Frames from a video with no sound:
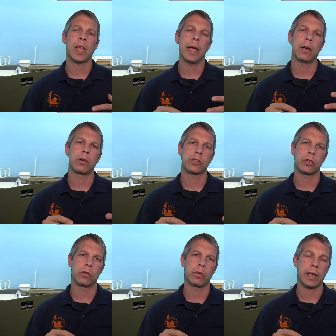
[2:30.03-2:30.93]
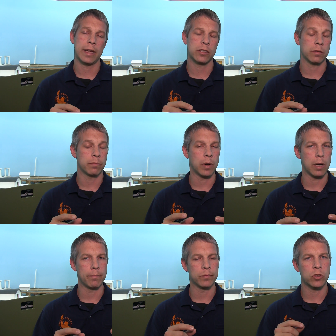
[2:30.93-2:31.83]
and also had
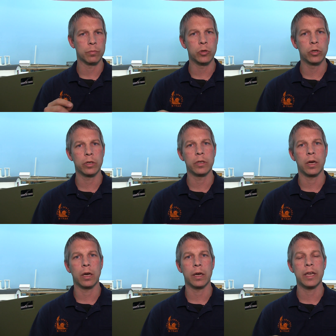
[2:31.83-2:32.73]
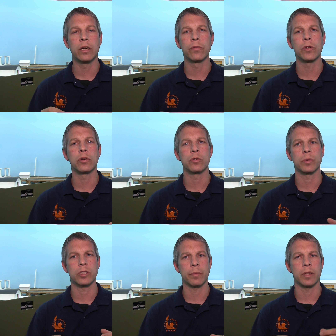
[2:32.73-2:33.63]
some good interviews
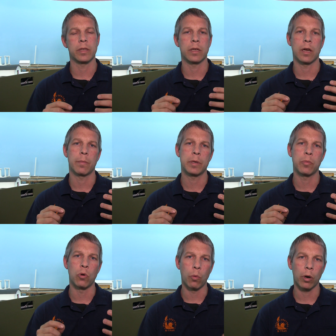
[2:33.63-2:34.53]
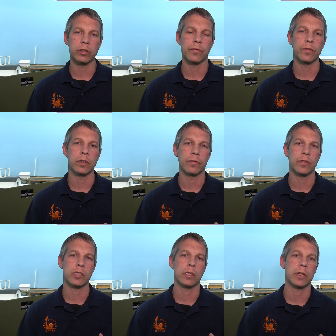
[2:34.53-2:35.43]
with some of the people who worked at the
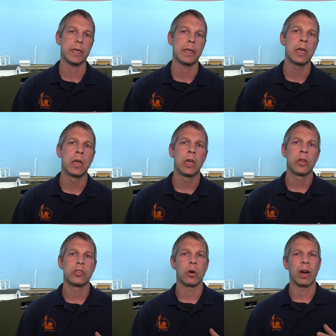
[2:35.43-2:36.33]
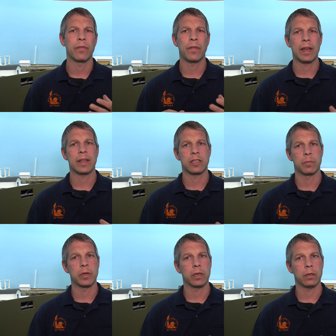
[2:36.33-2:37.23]
facility. So I found that to
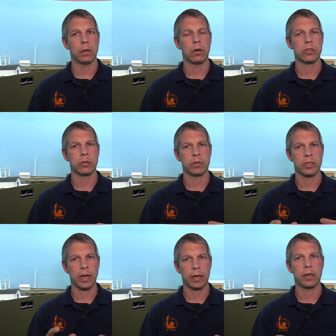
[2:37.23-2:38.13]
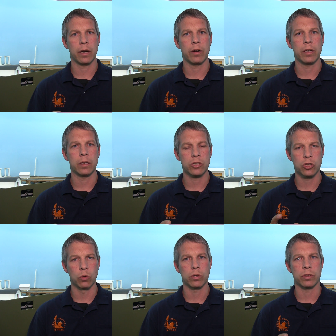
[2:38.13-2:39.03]
be also a secondary
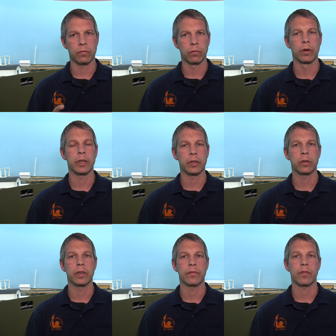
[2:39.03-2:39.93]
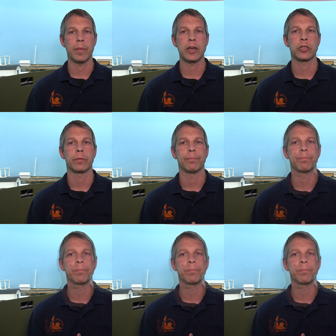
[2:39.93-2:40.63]
source of really good information.